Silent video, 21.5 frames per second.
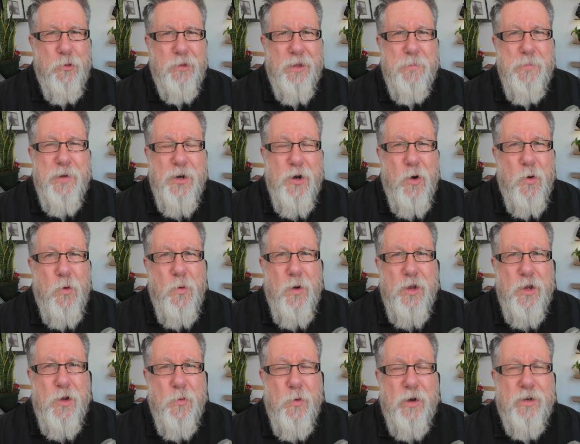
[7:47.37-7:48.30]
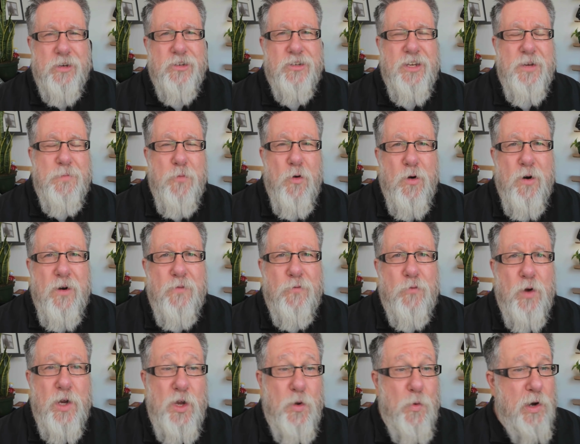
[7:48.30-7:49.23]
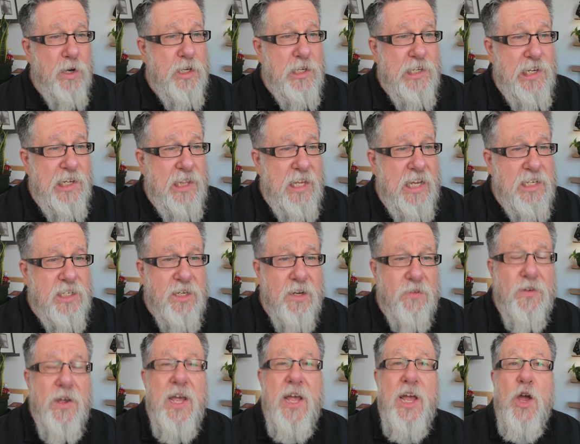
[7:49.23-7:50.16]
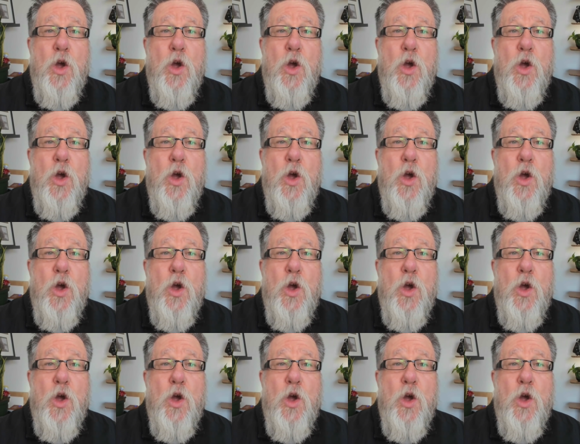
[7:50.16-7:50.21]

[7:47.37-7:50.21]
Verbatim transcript: Let me know what you want to see more of, what you want to see less of,